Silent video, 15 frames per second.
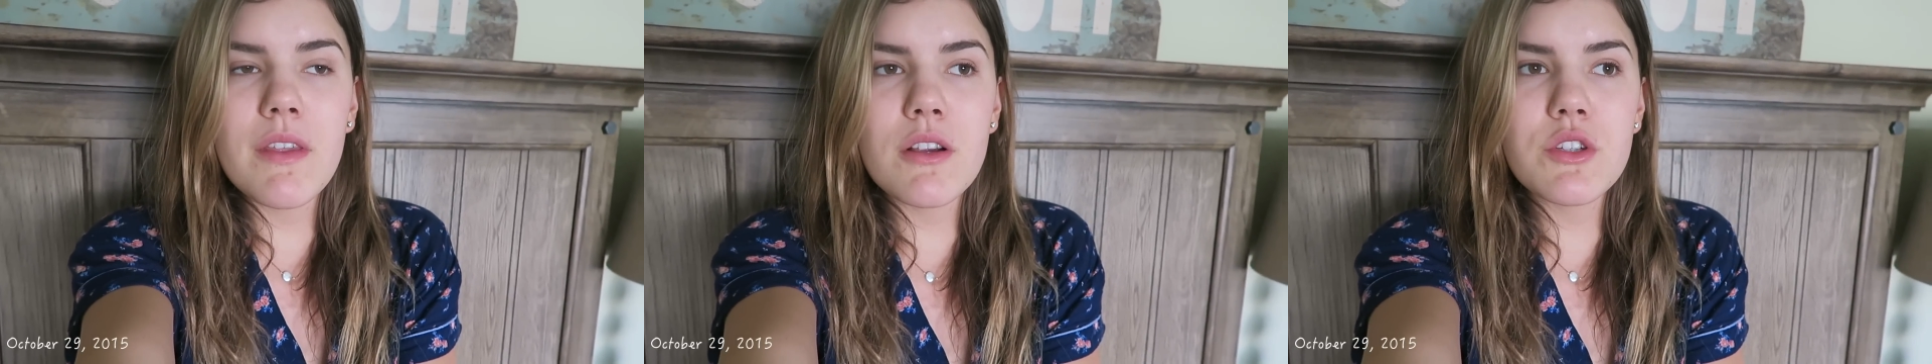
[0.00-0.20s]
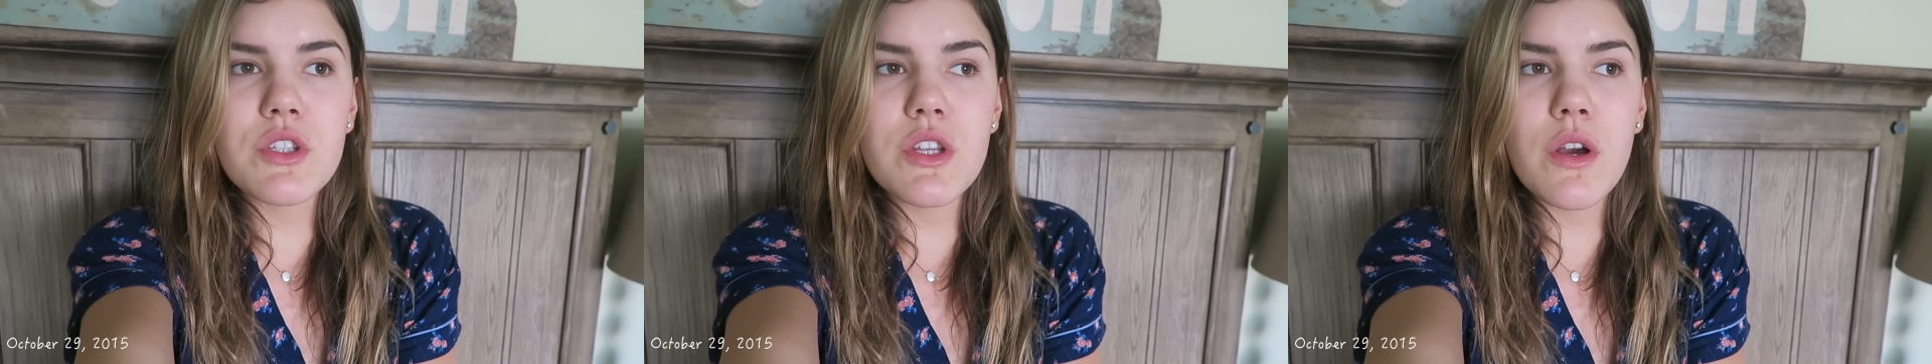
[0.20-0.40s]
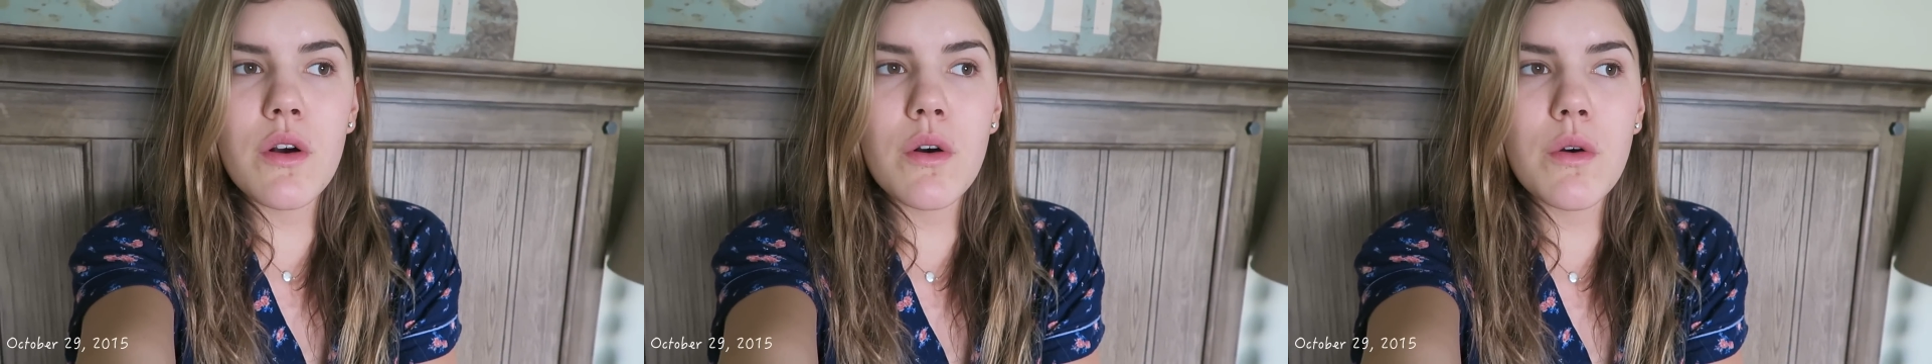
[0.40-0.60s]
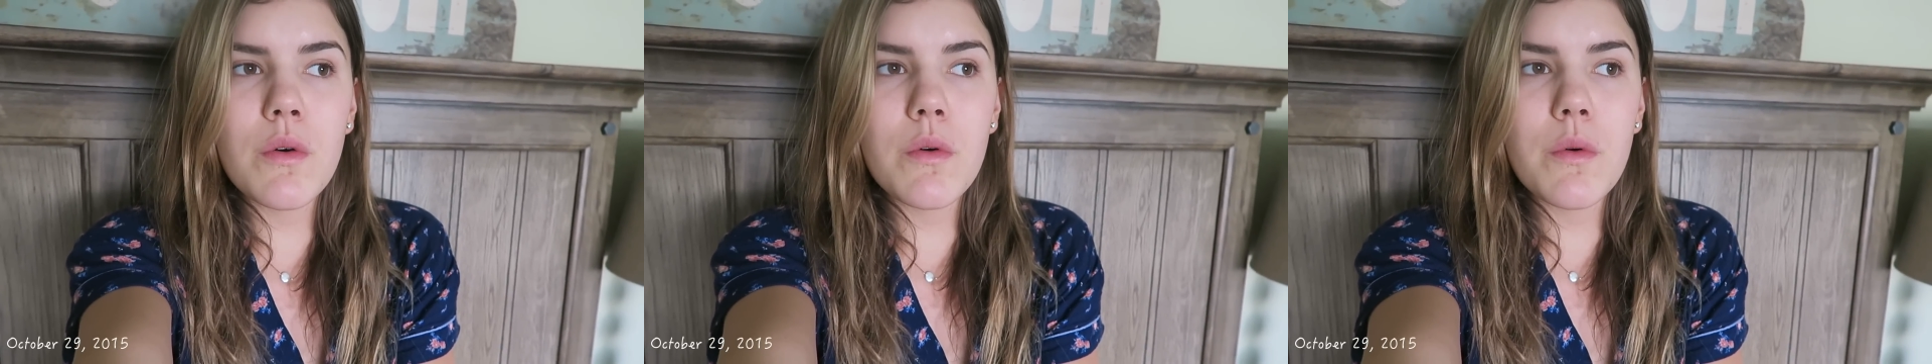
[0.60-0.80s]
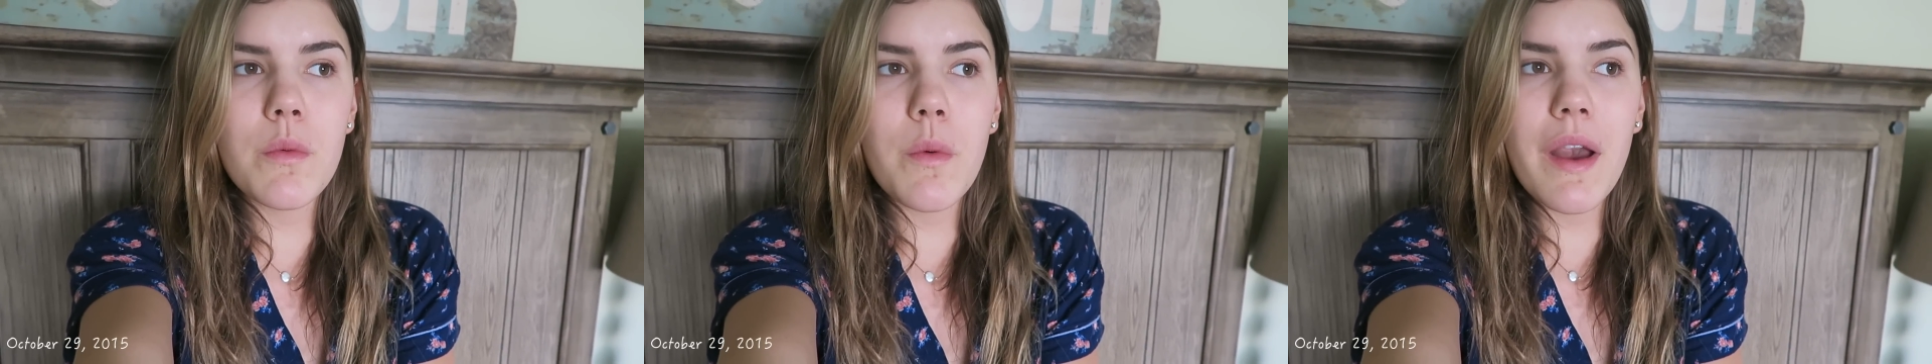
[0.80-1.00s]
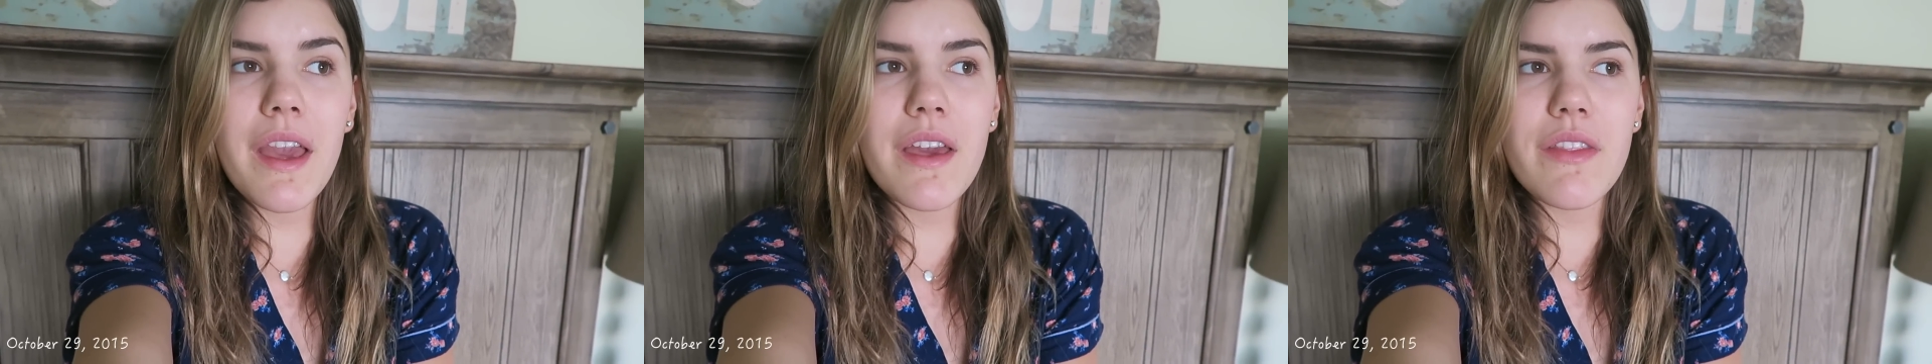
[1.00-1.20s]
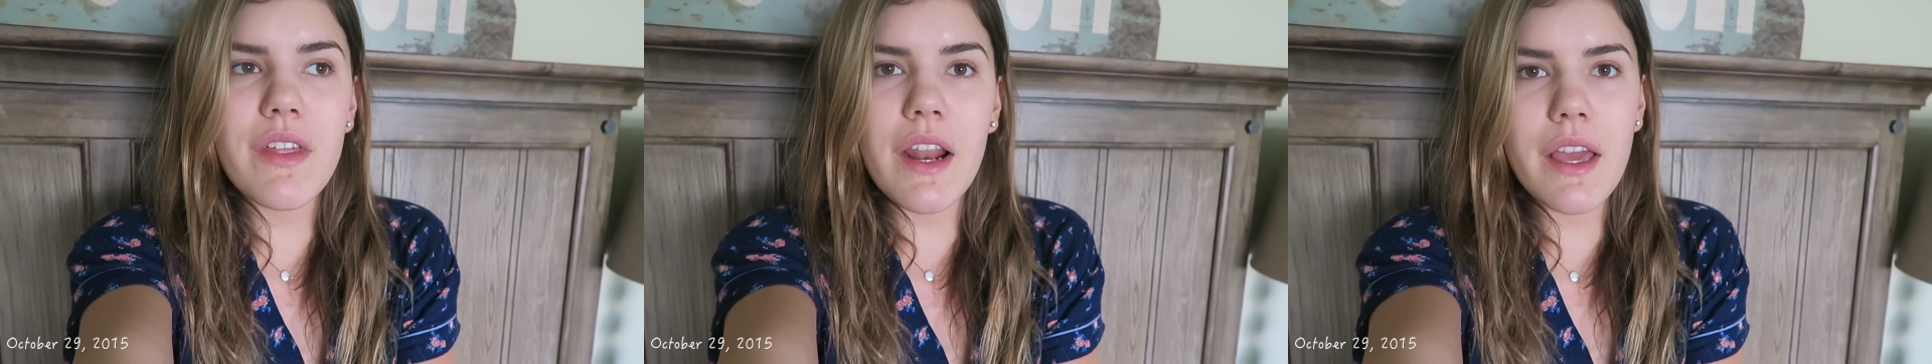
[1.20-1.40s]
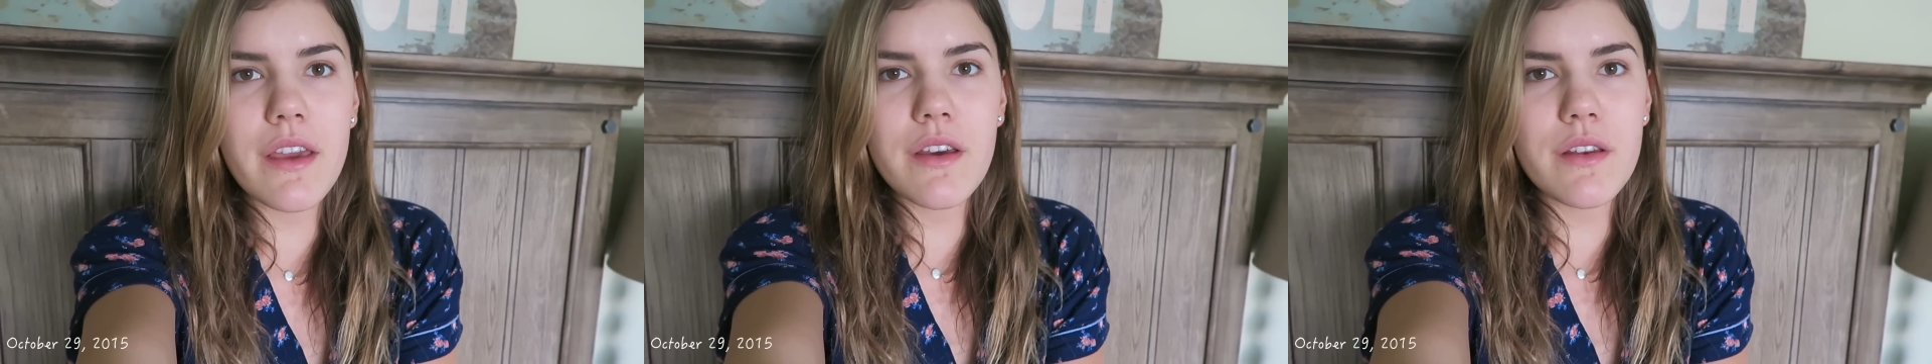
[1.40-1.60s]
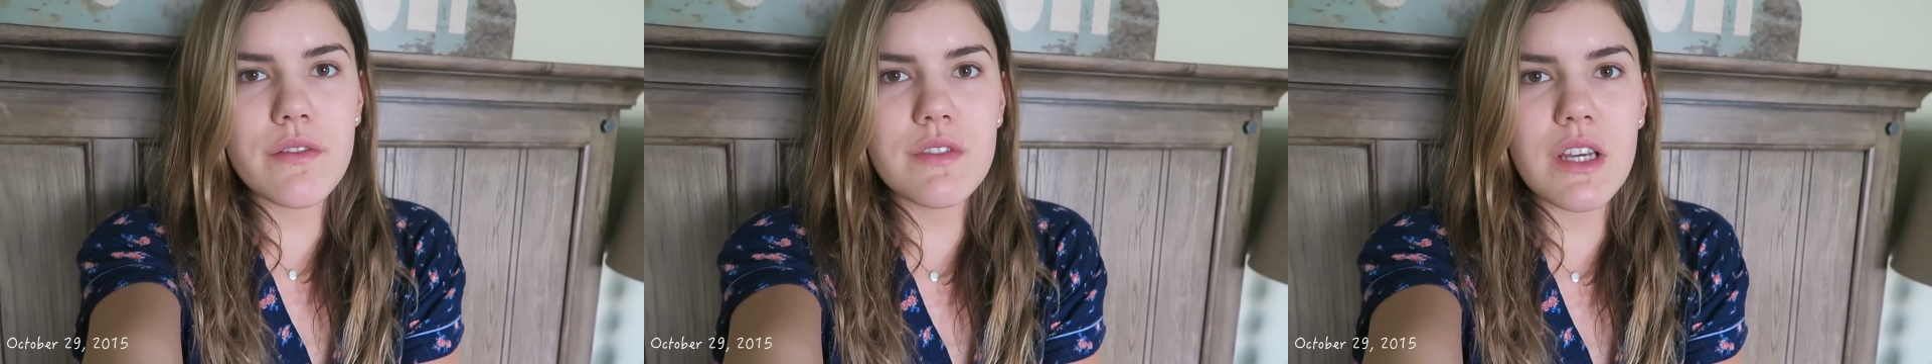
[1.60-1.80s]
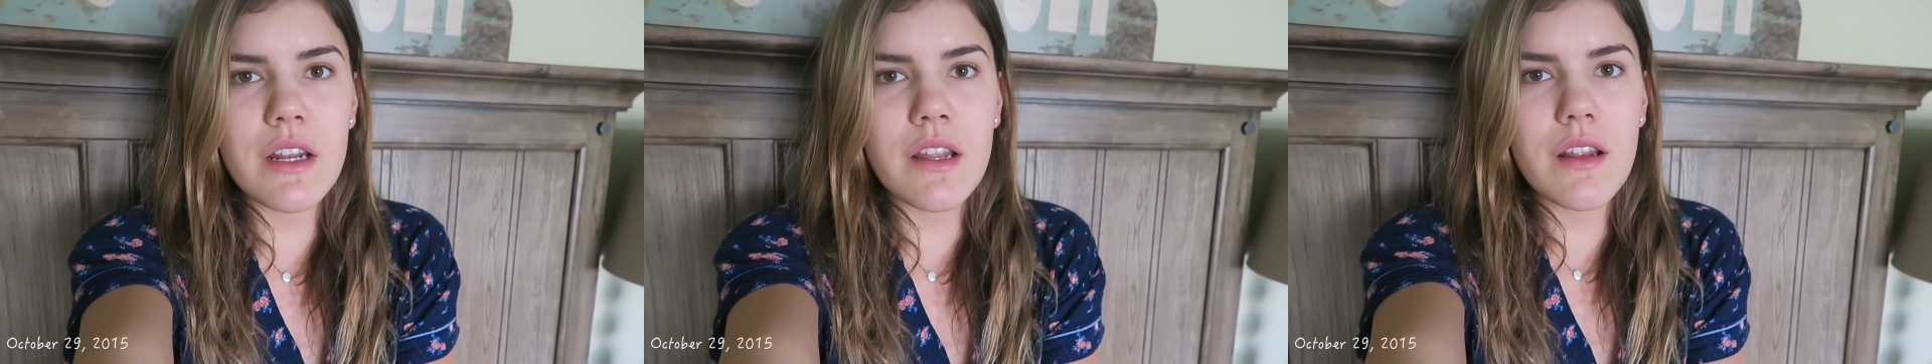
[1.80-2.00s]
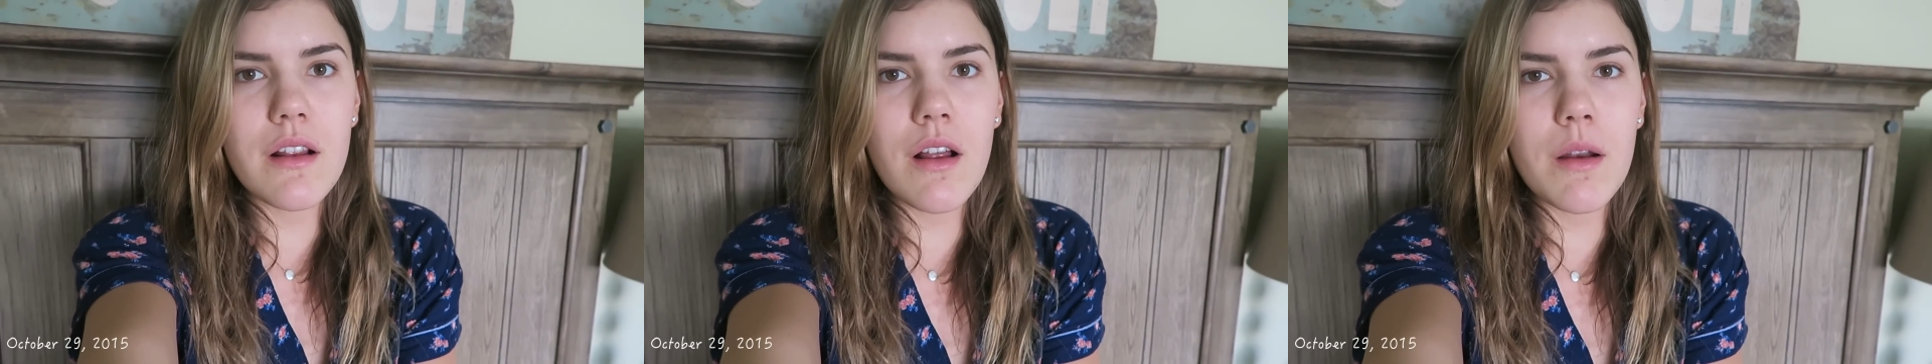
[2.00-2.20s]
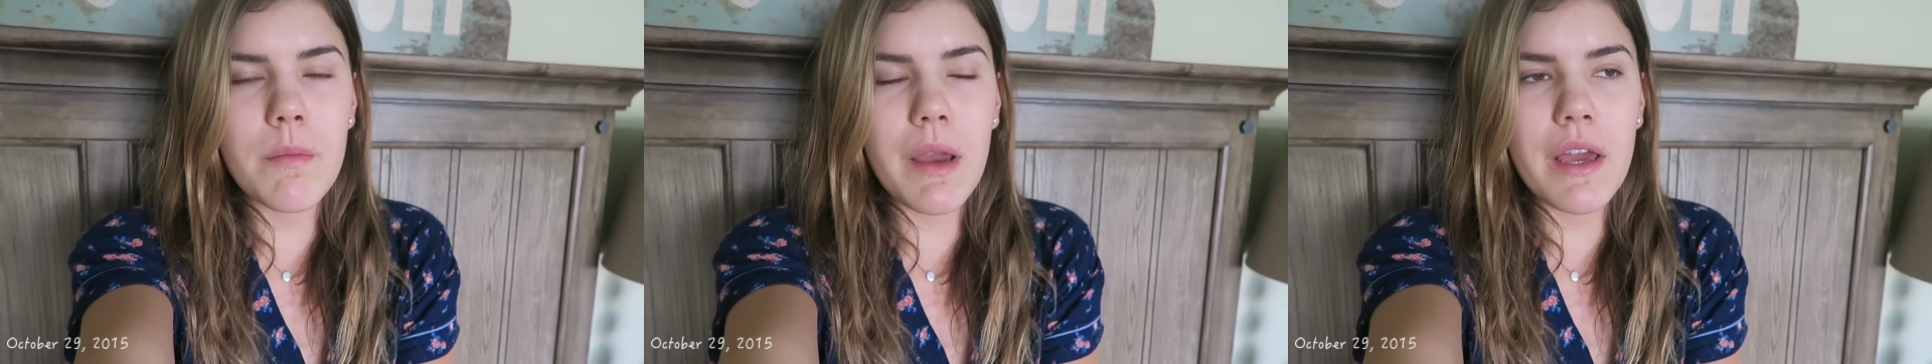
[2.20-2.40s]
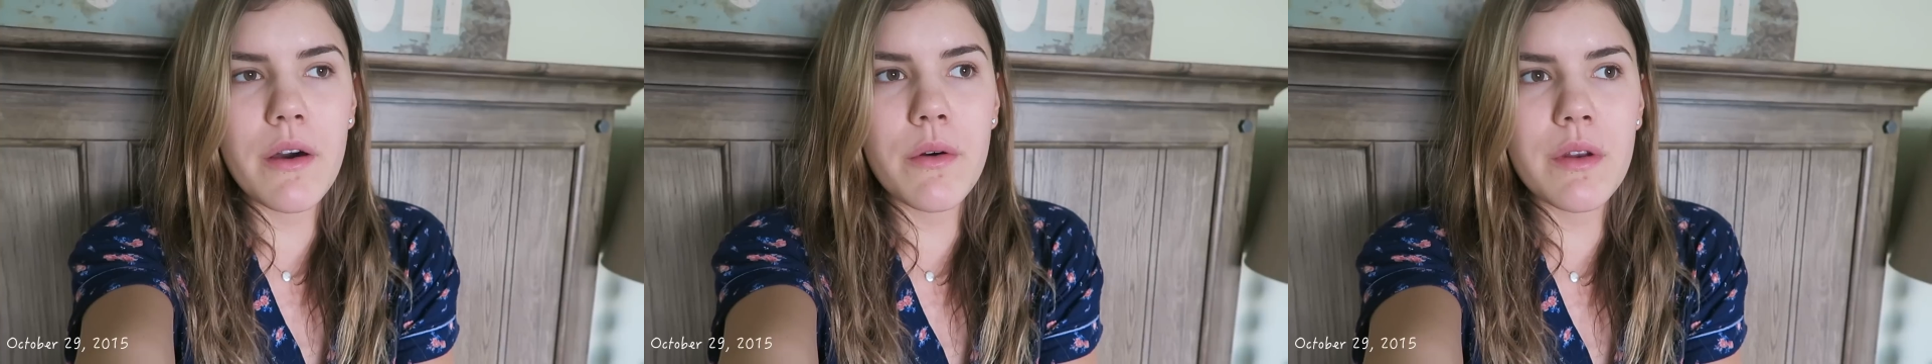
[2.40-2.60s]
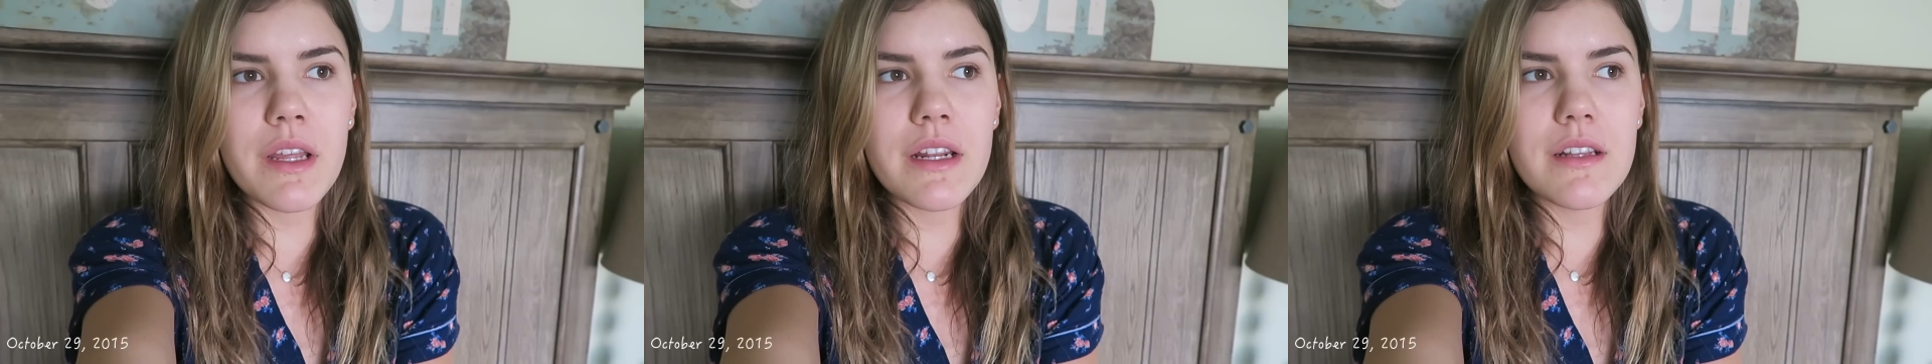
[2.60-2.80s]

There's no way that I could have done it on my own.